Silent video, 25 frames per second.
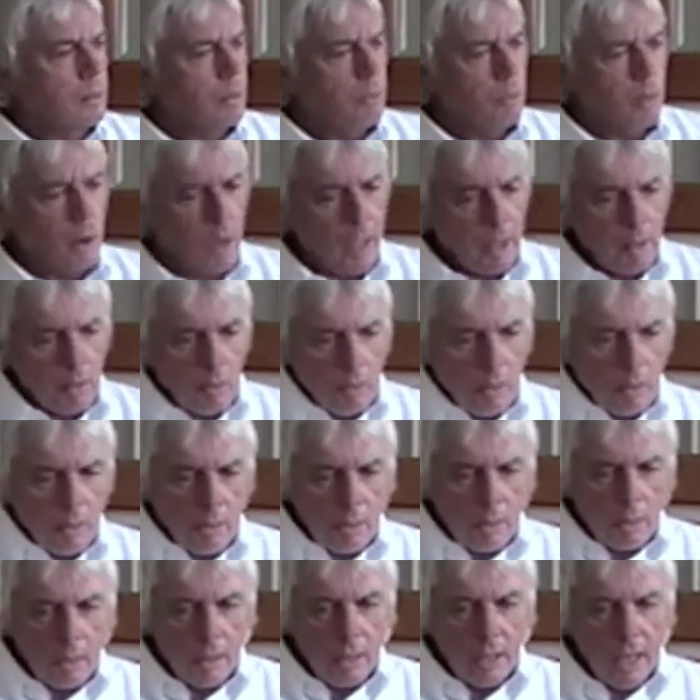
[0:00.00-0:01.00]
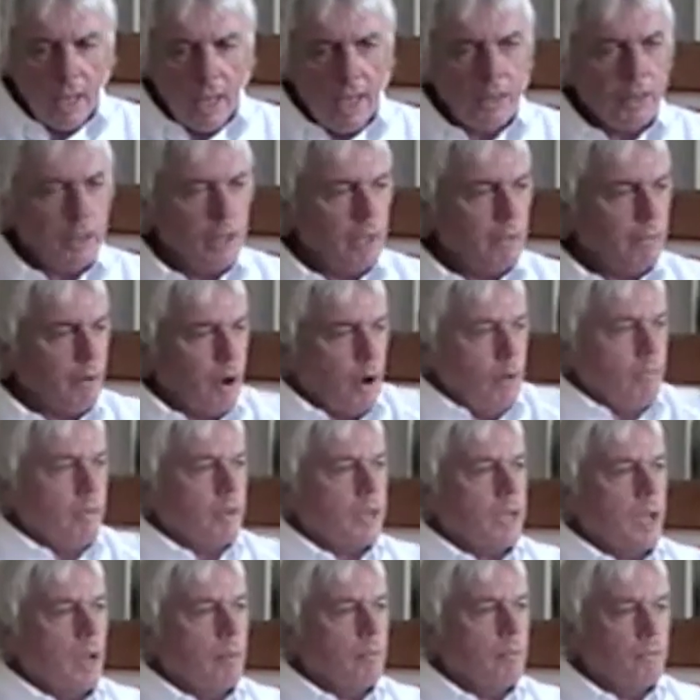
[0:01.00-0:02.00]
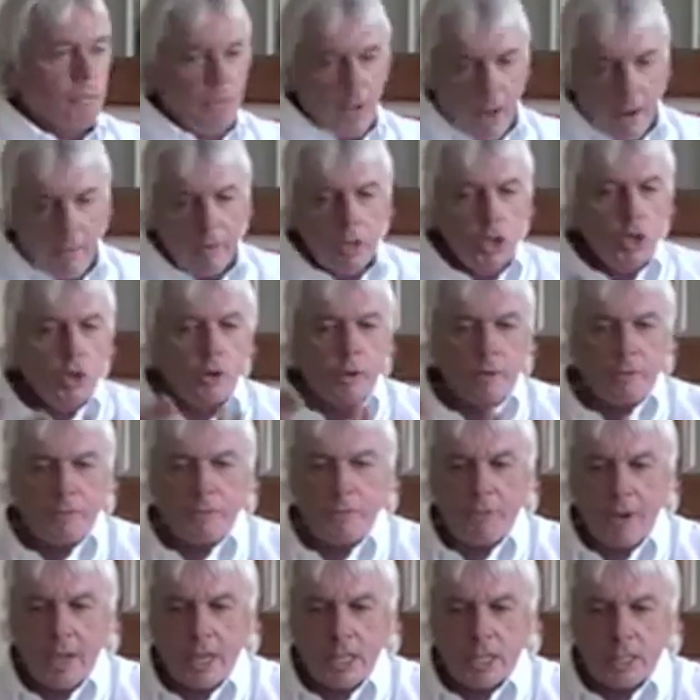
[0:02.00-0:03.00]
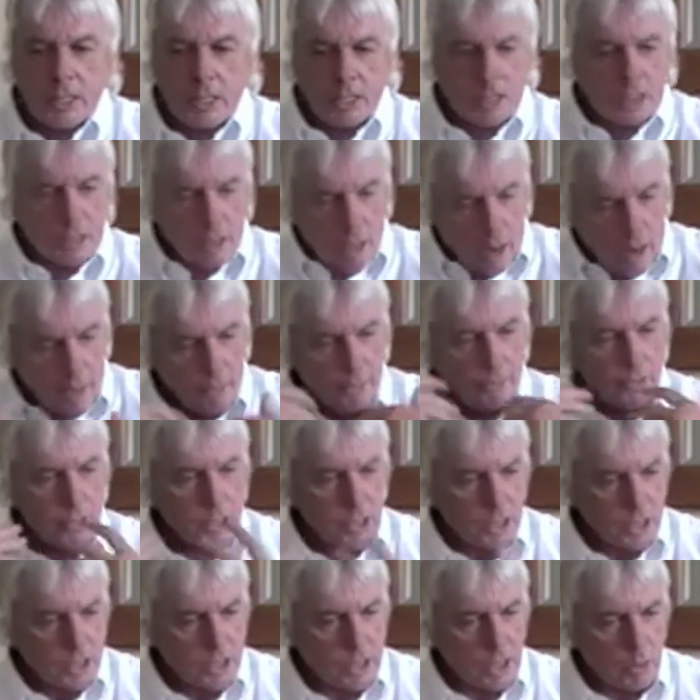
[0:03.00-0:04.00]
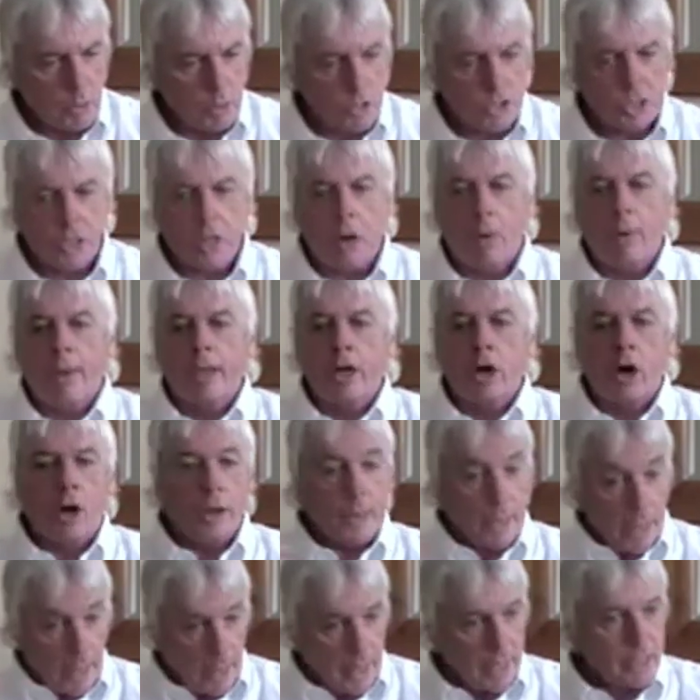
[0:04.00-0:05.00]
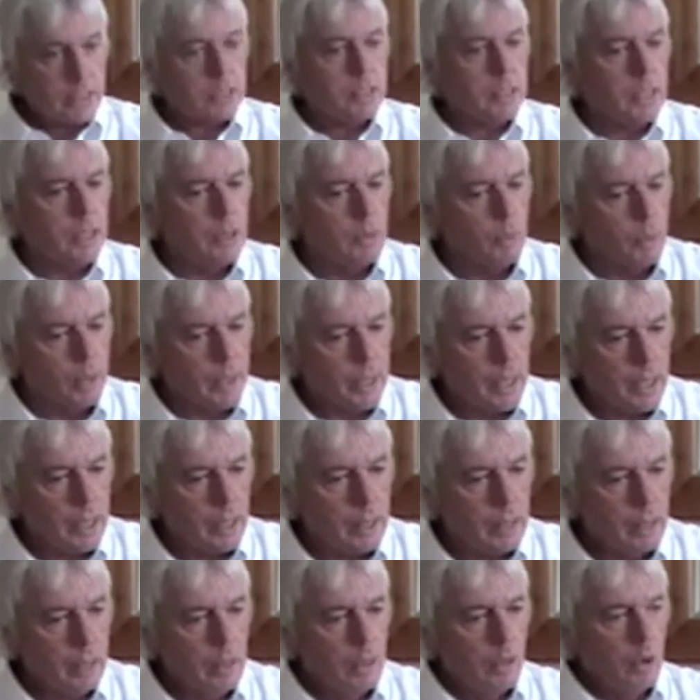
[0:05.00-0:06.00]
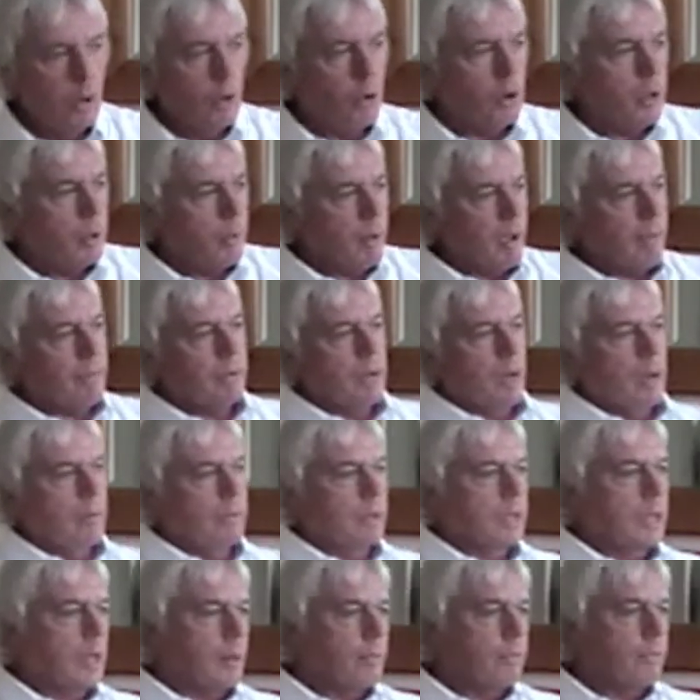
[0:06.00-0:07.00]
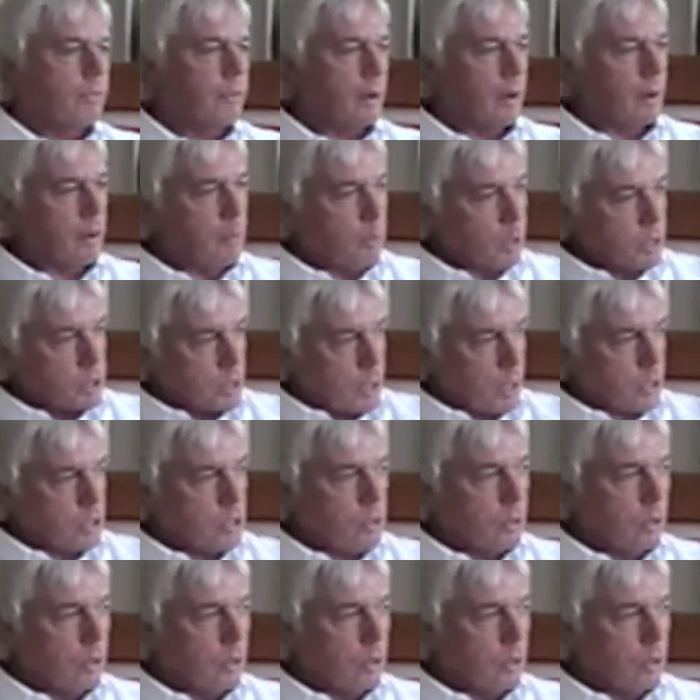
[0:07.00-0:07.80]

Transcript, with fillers: Right? Either you've overcome fear and you can face the stuff, see what's going on and let's deal with it, or you haven't overcome fear, in which case